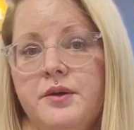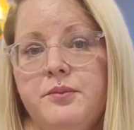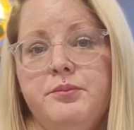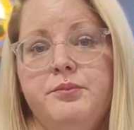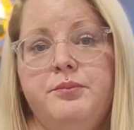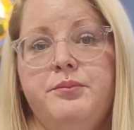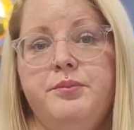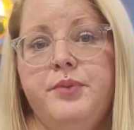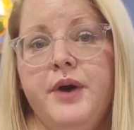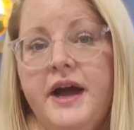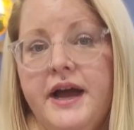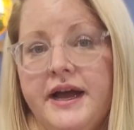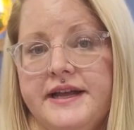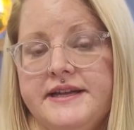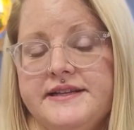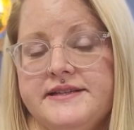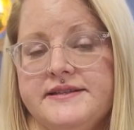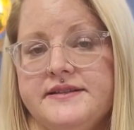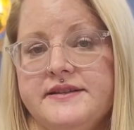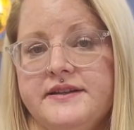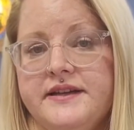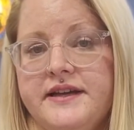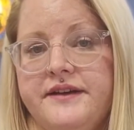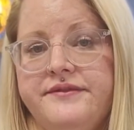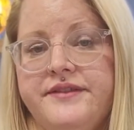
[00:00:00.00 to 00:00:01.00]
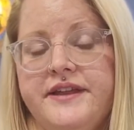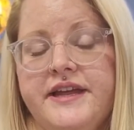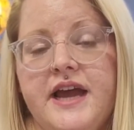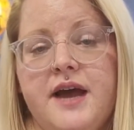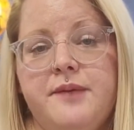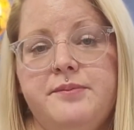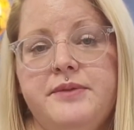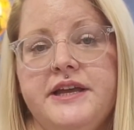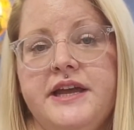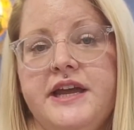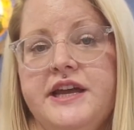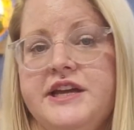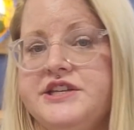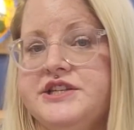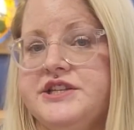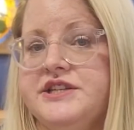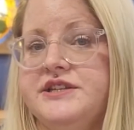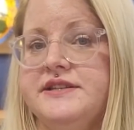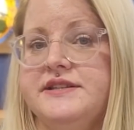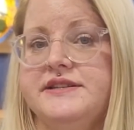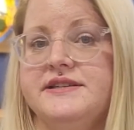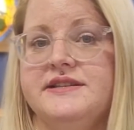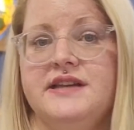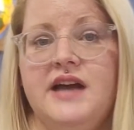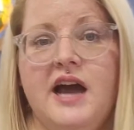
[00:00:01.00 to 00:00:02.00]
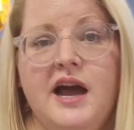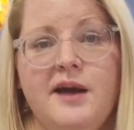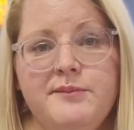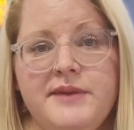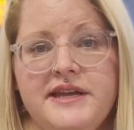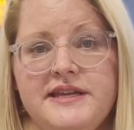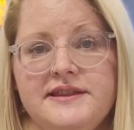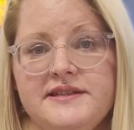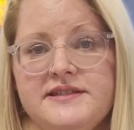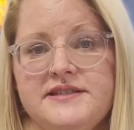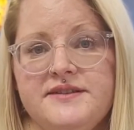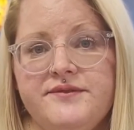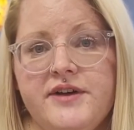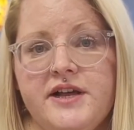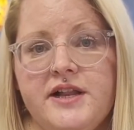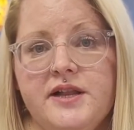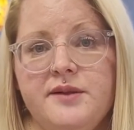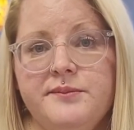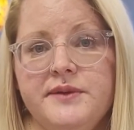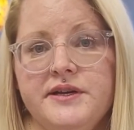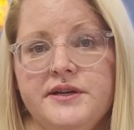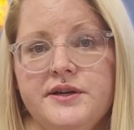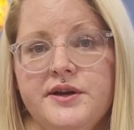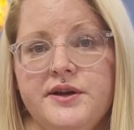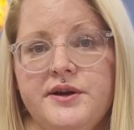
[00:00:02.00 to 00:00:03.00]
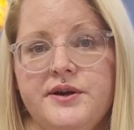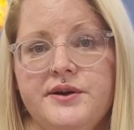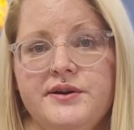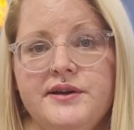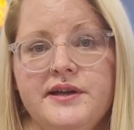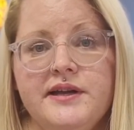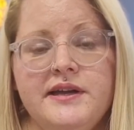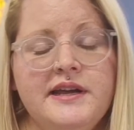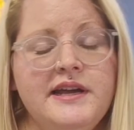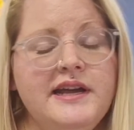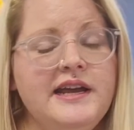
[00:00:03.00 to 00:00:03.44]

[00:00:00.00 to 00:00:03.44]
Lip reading: But if the application does not meet the development code